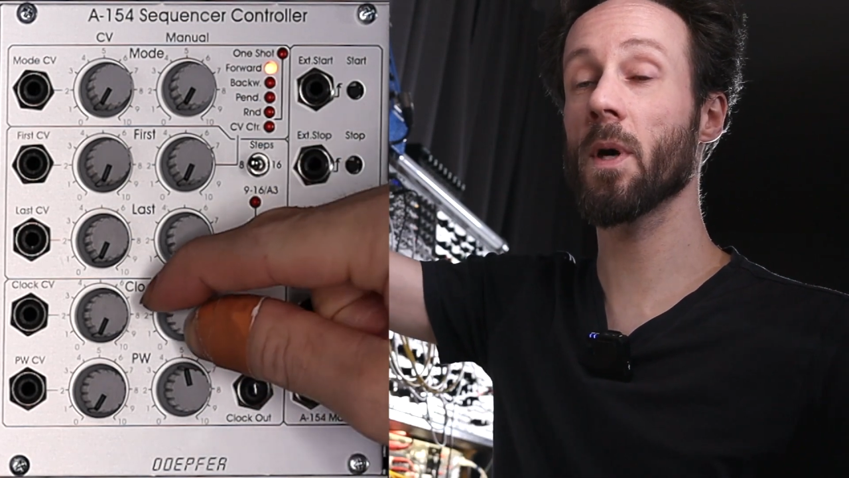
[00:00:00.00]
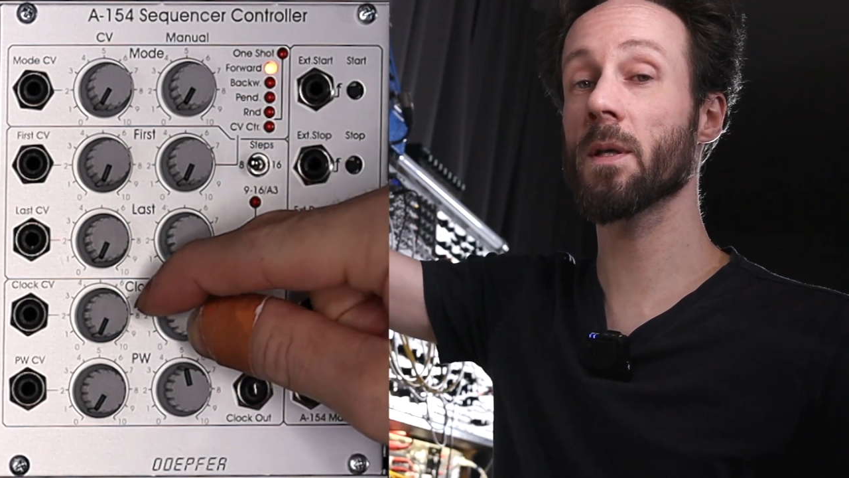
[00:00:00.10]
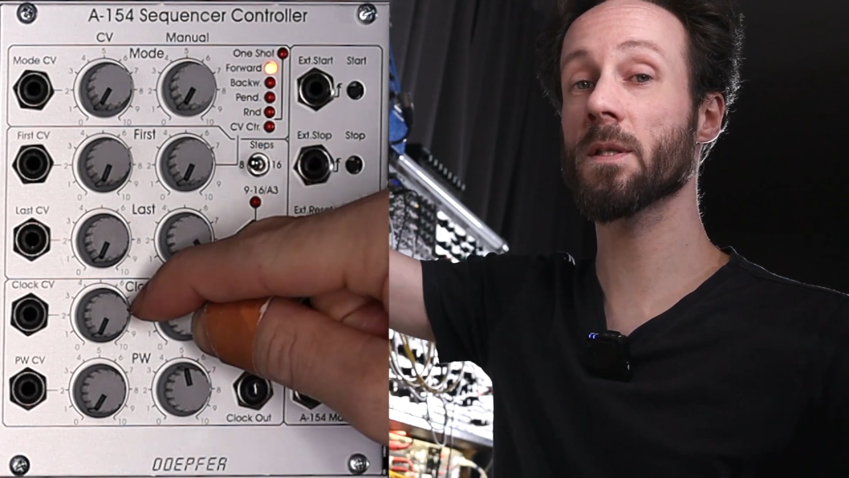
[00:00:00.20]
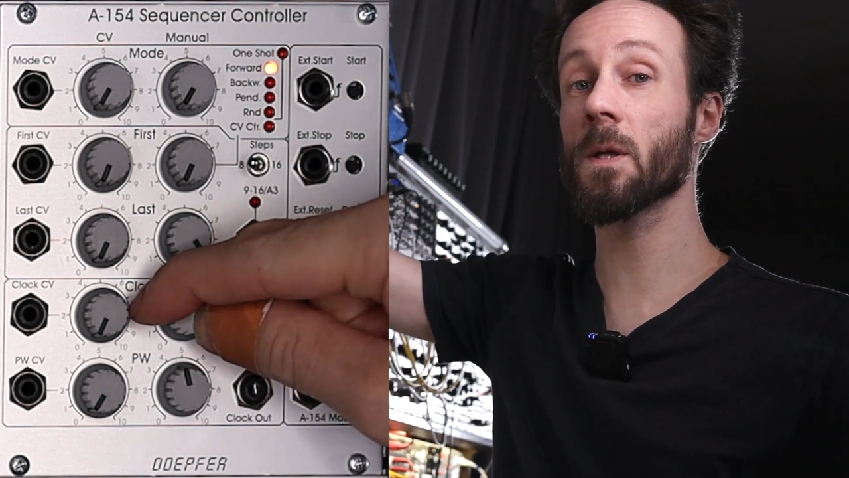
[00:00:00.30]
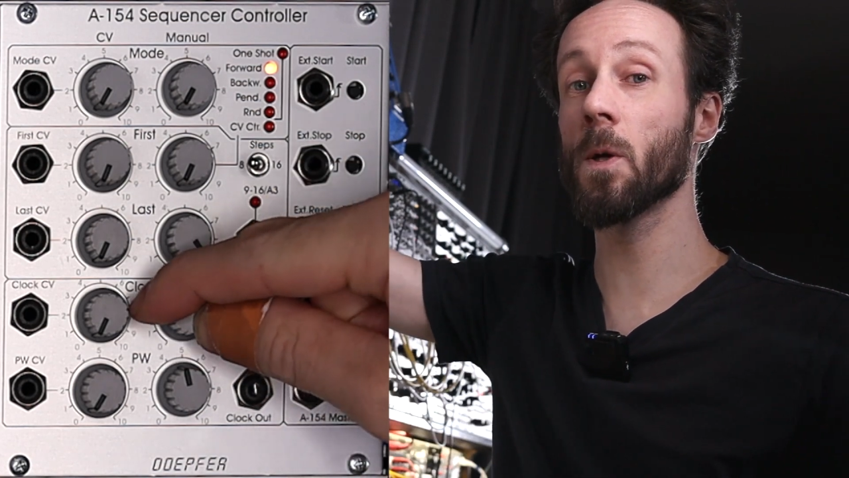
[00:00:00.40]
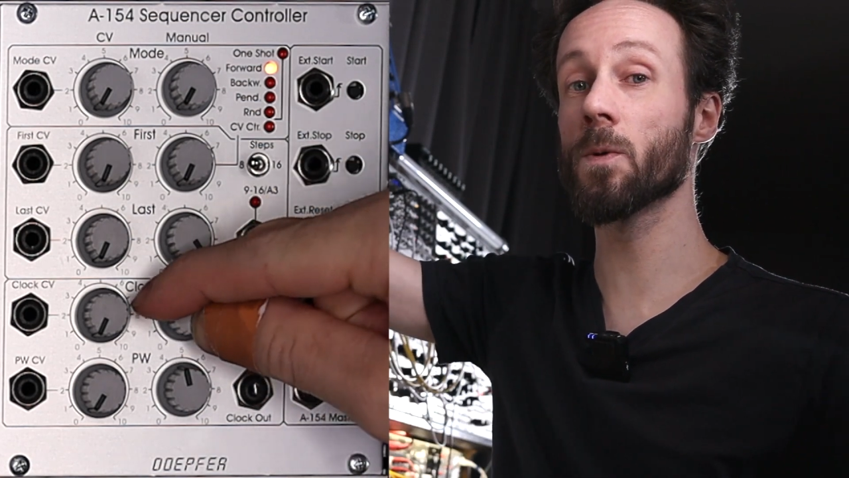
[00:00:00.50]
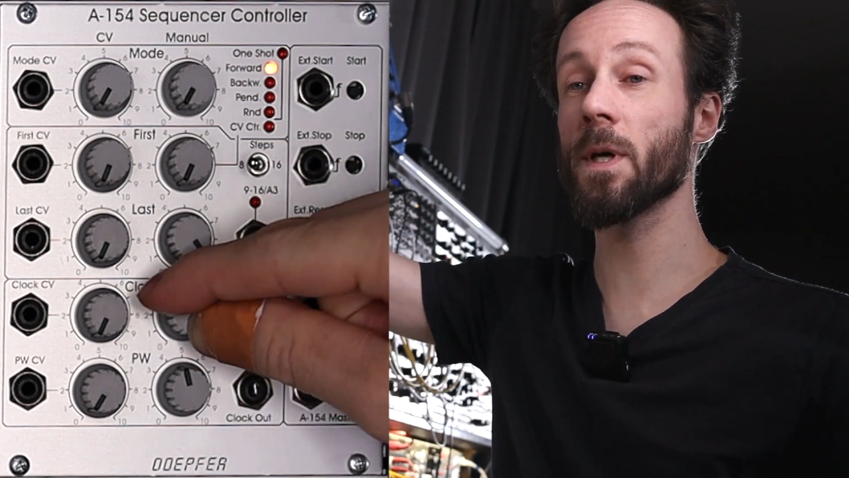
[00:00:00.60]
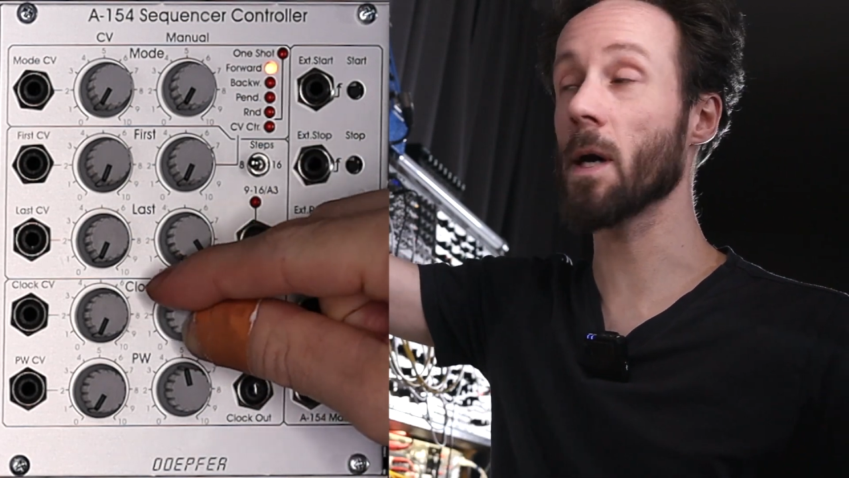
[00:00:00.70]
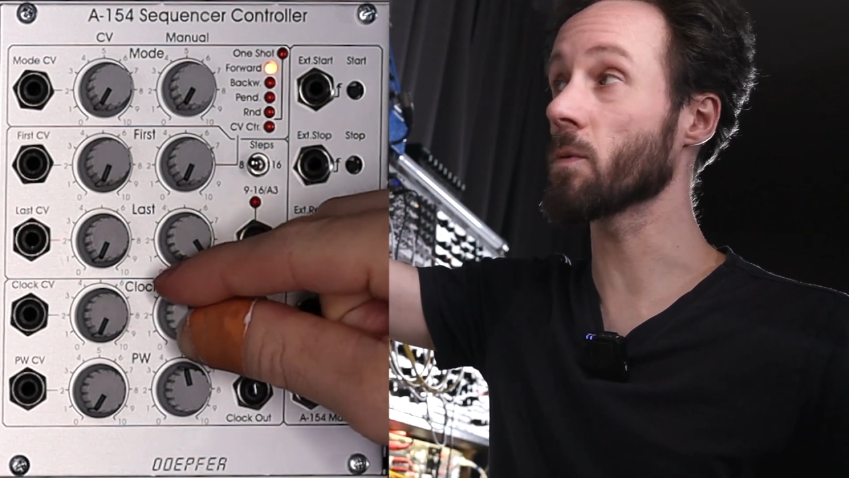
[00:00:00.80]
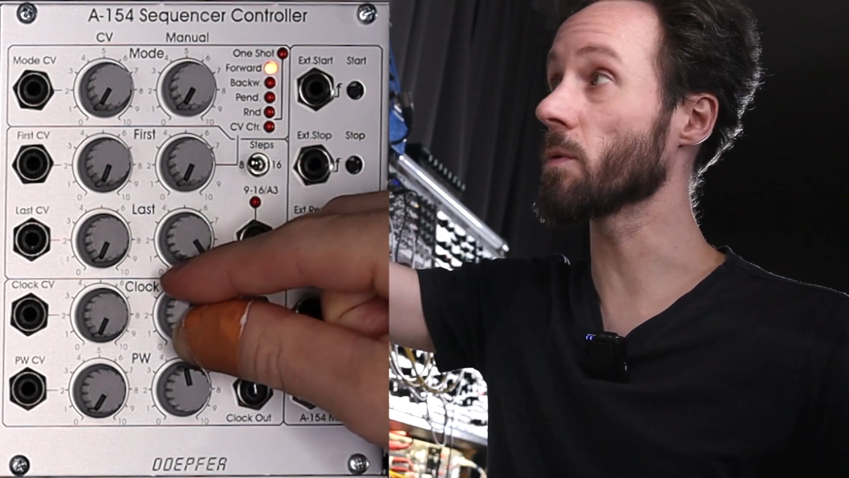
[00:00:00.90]
and slow
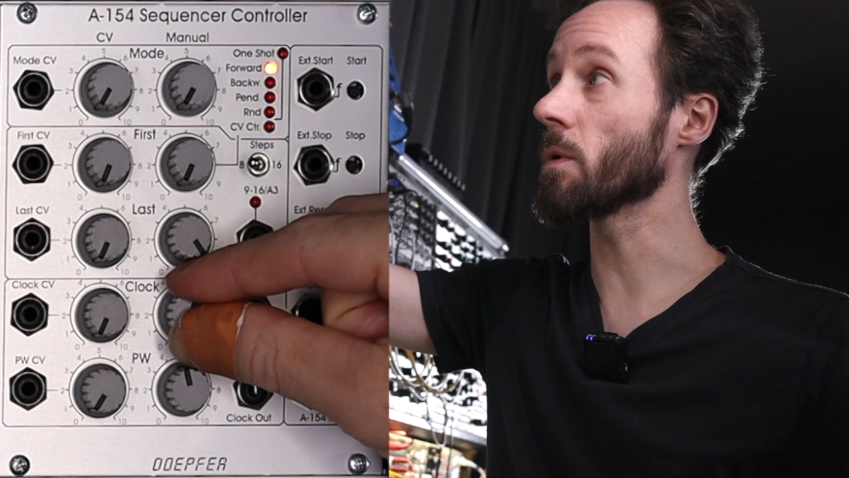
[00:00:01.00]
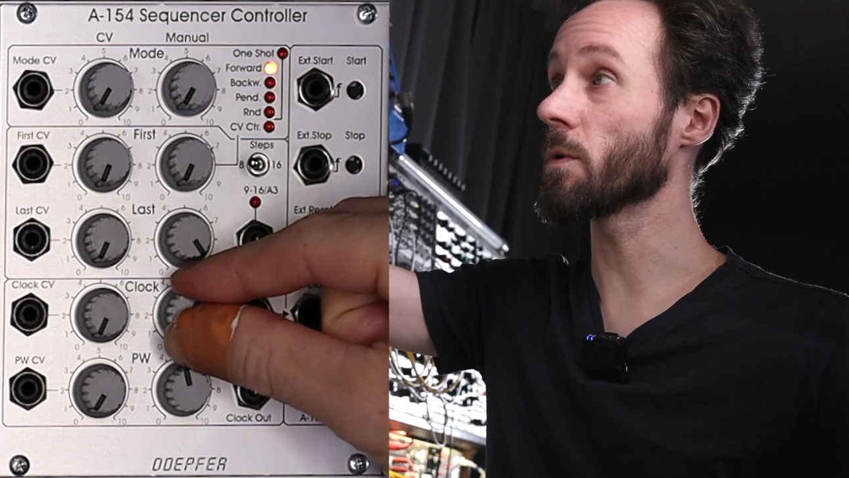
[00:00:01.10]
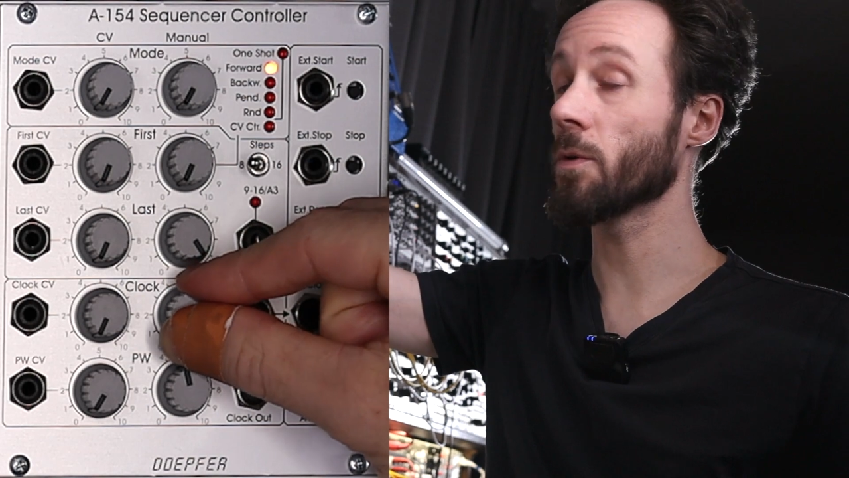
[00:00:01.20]
down